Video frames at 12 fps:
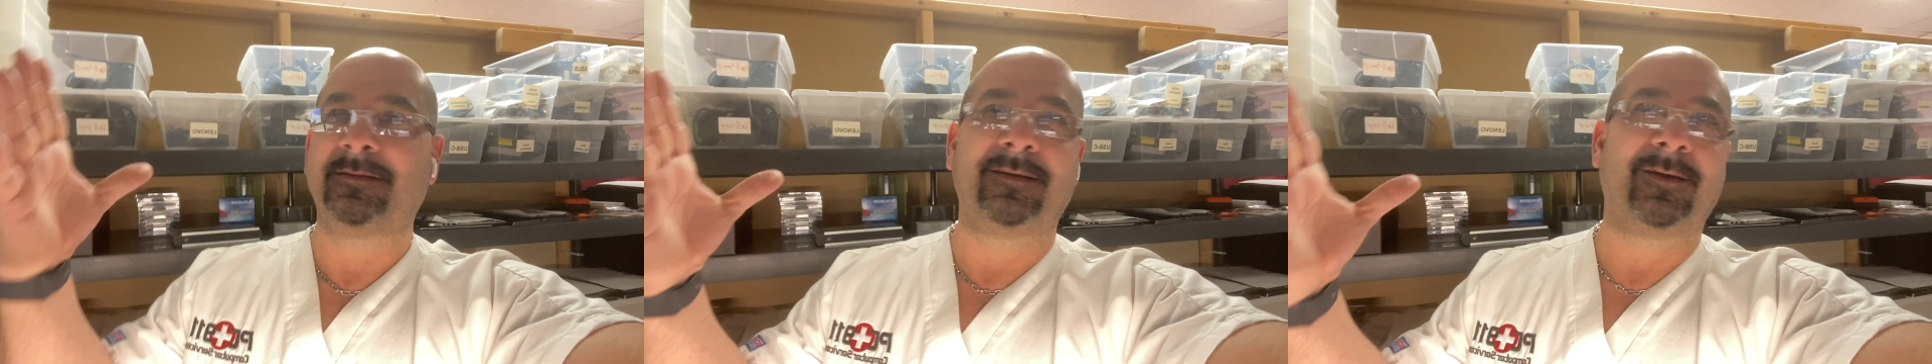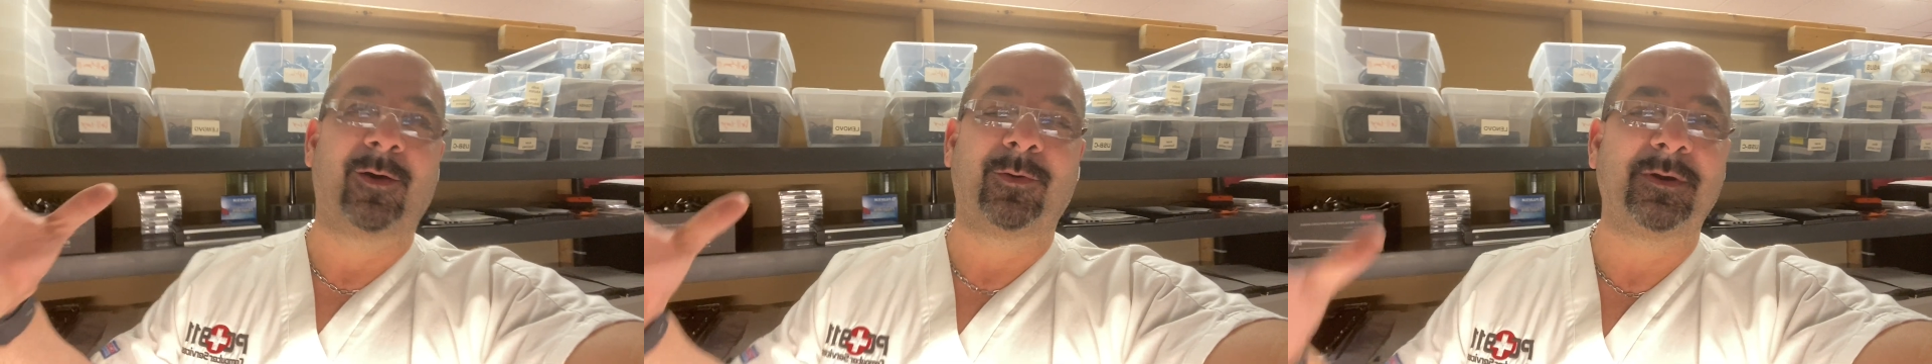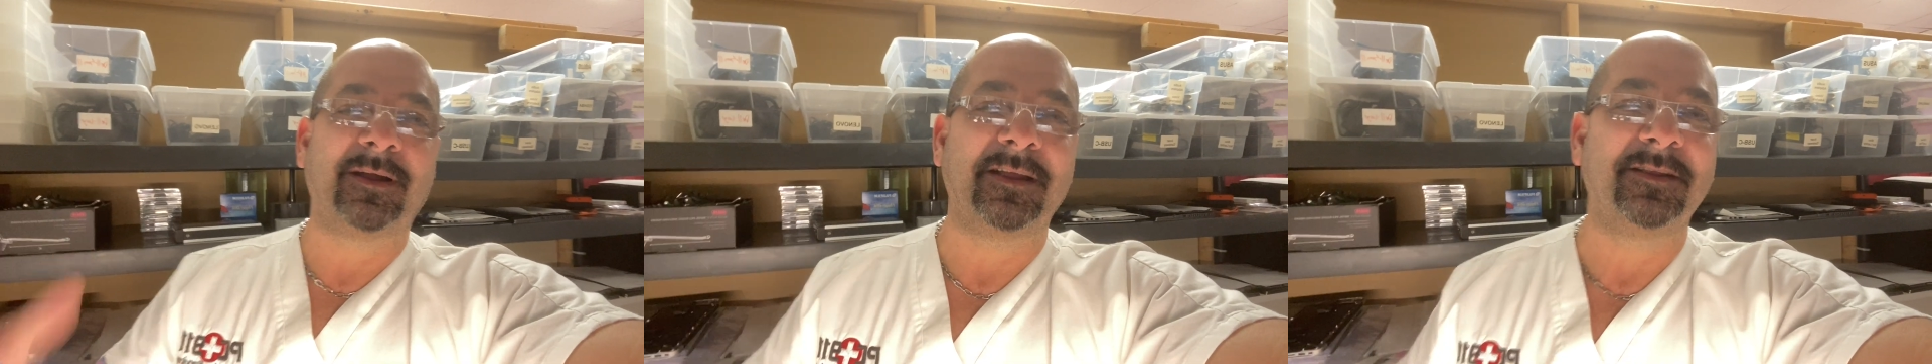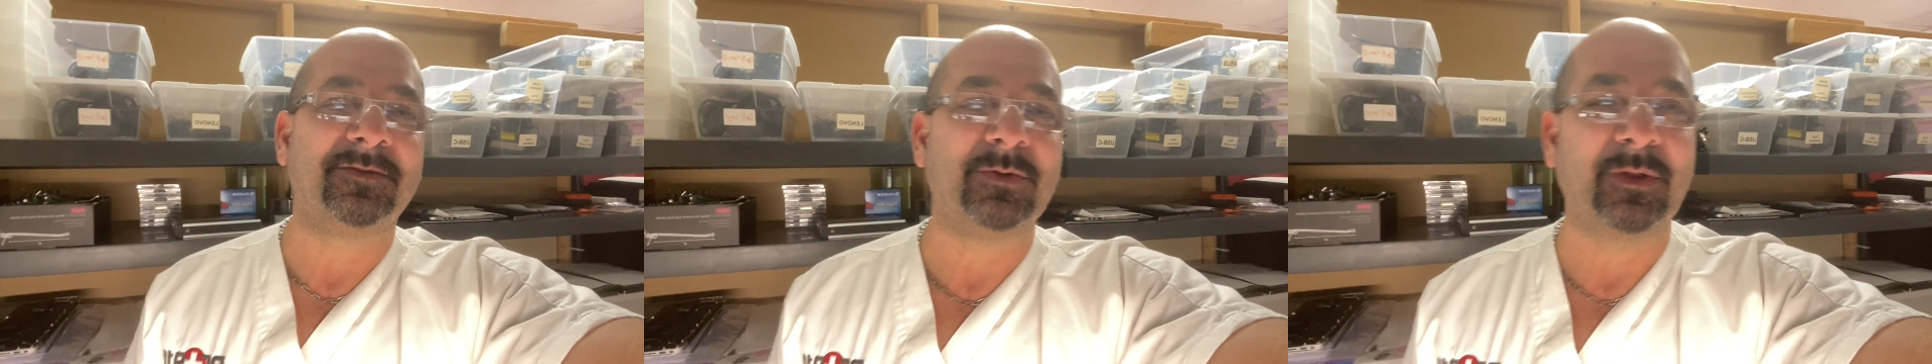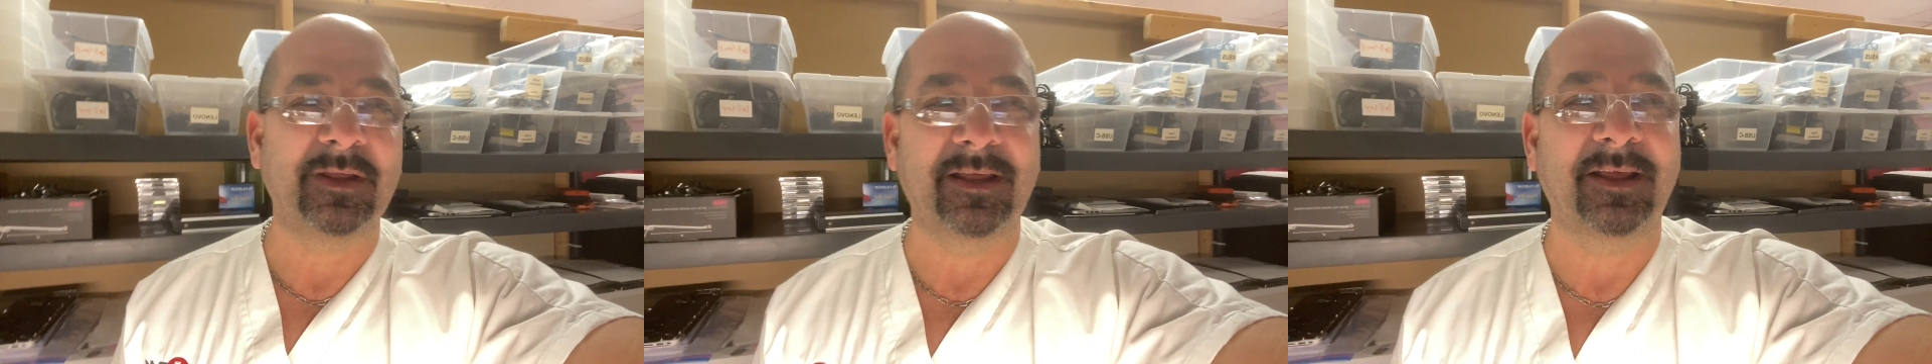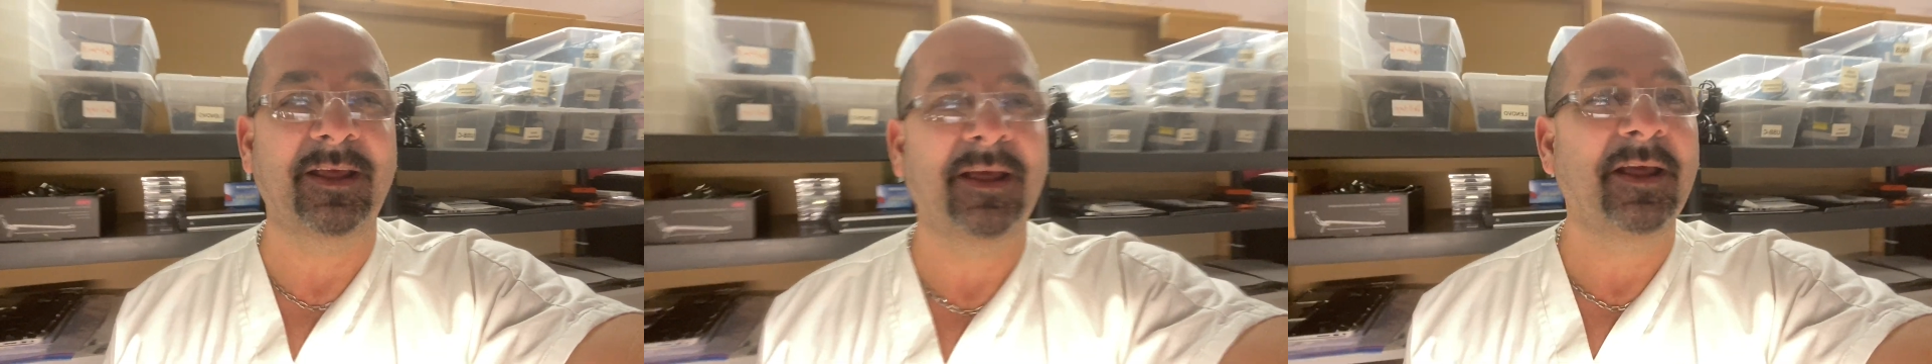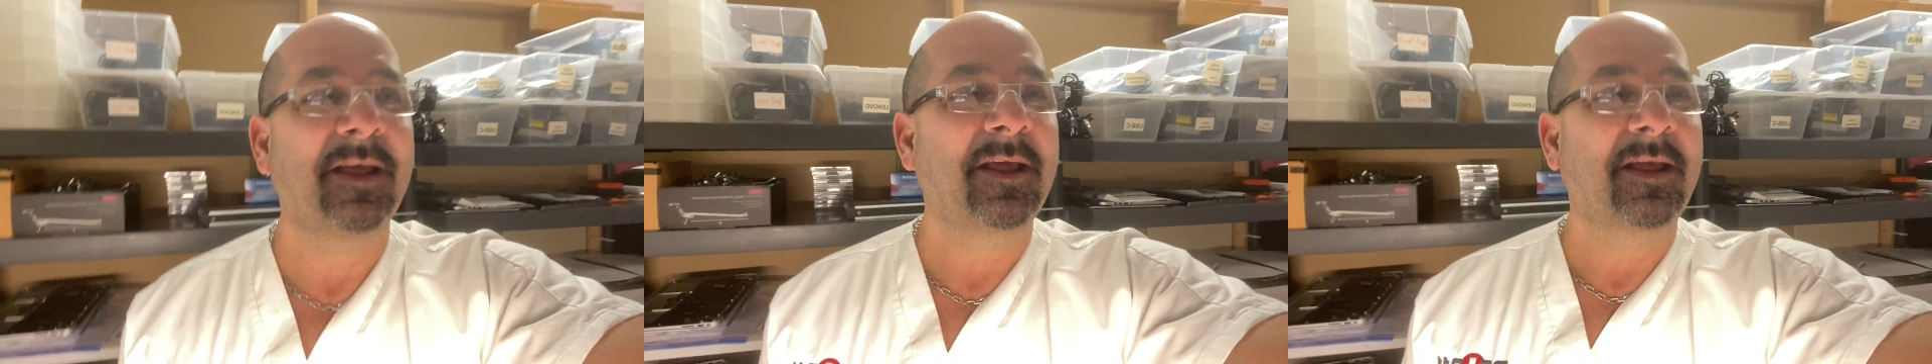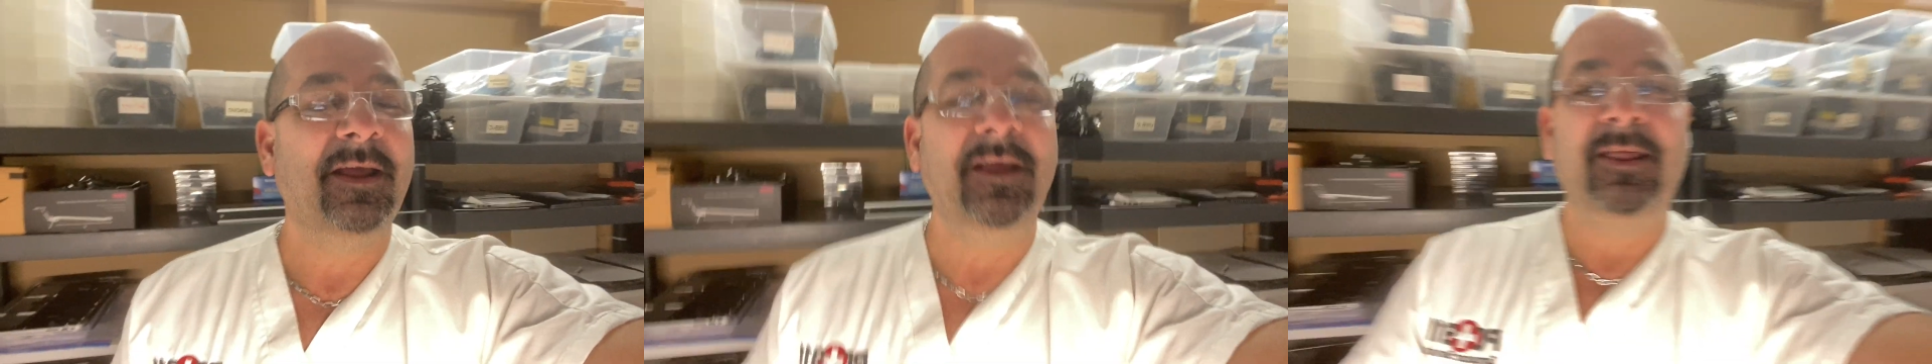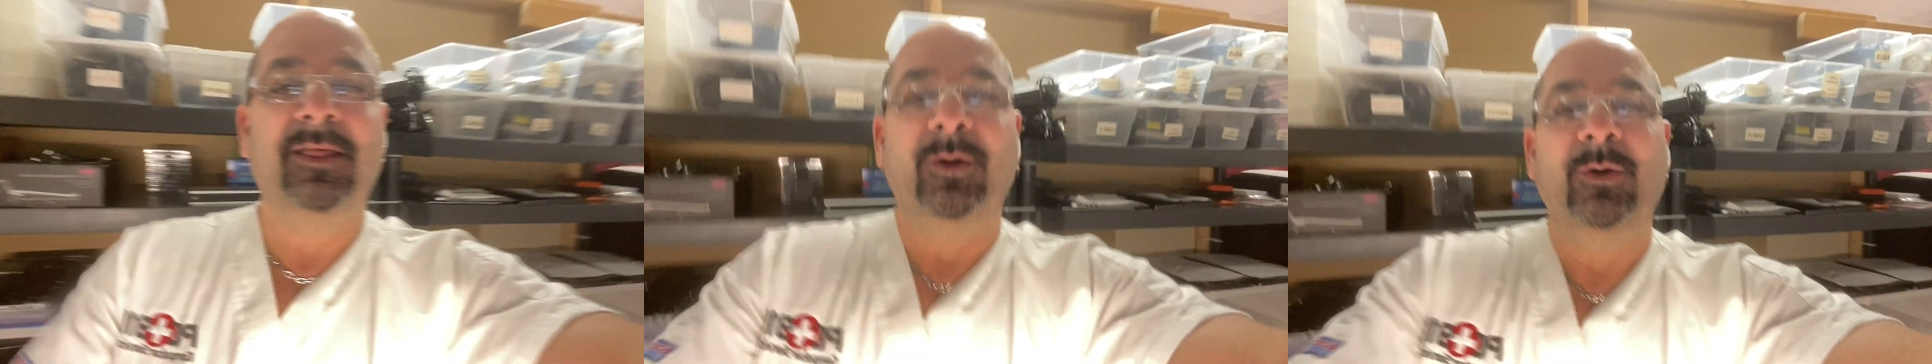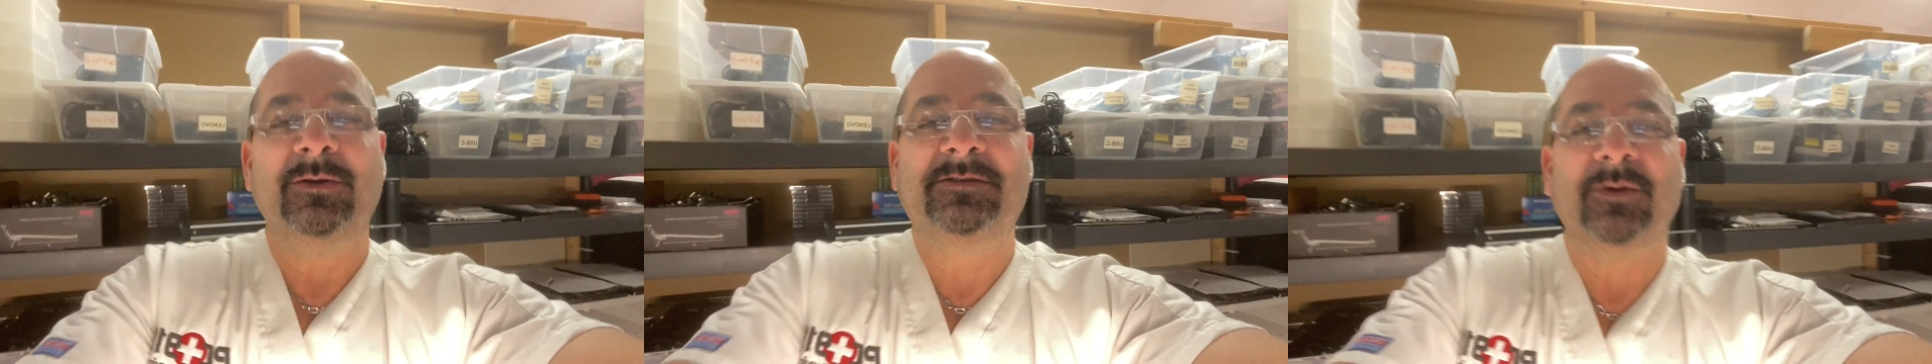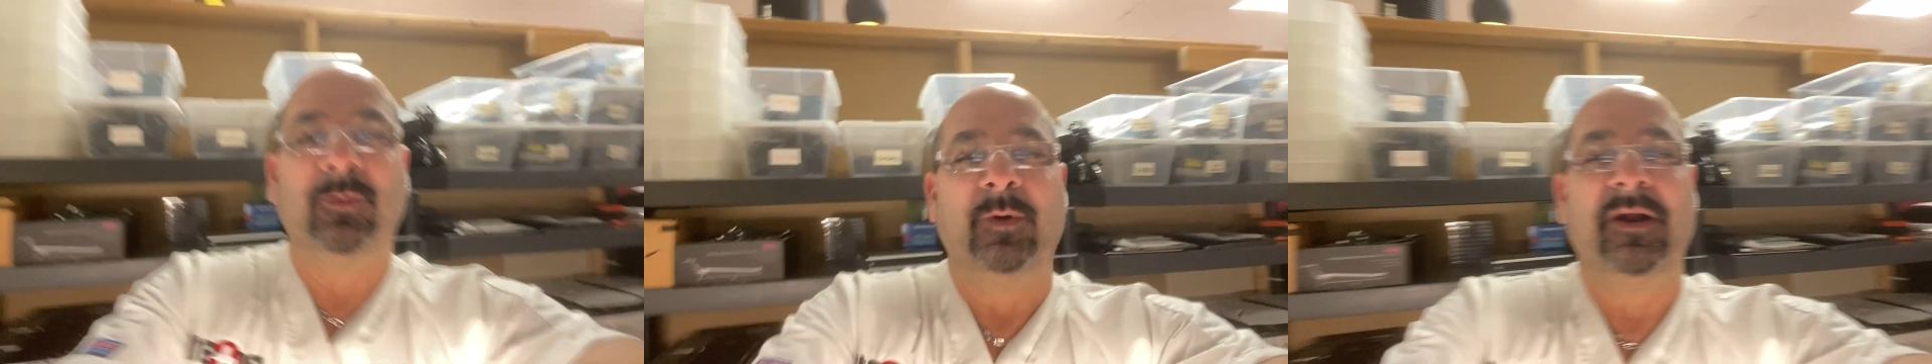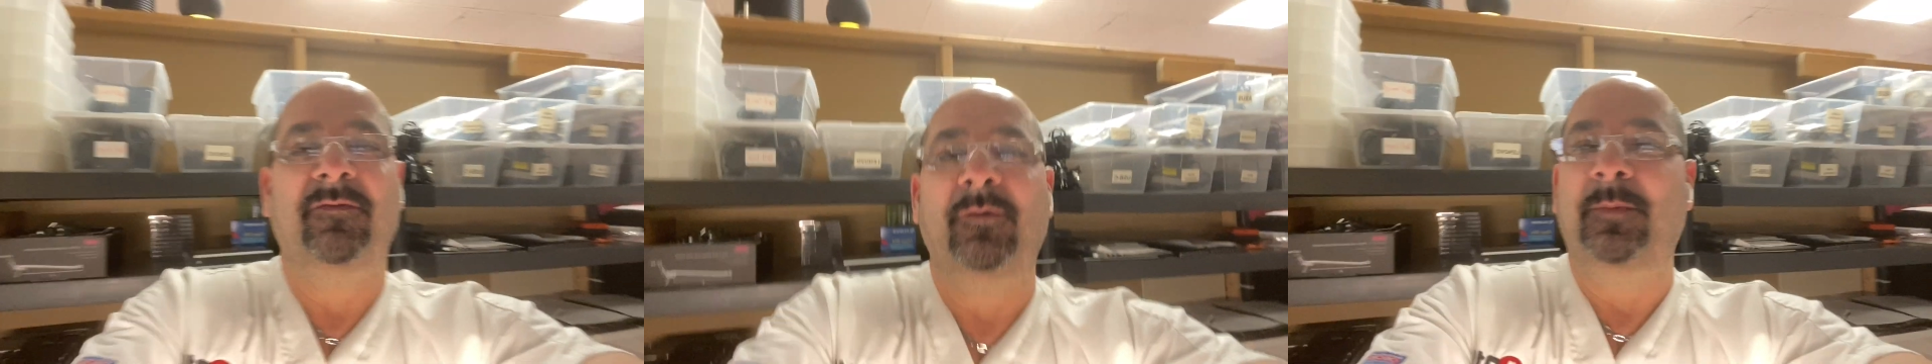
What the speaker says: aura into the ethos or whatever.